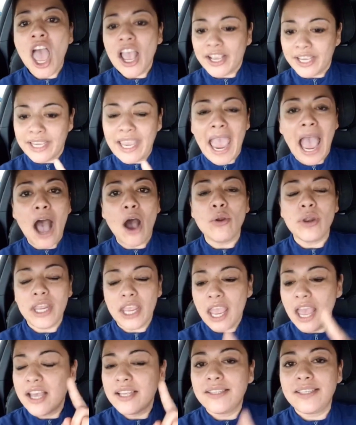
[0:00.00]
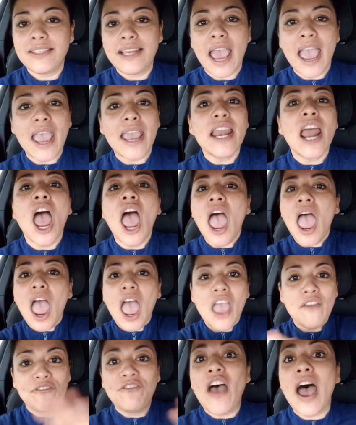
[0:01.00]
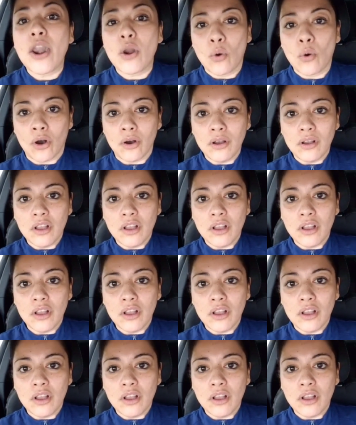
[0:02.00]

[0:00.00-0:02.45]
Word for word: county, state, federal,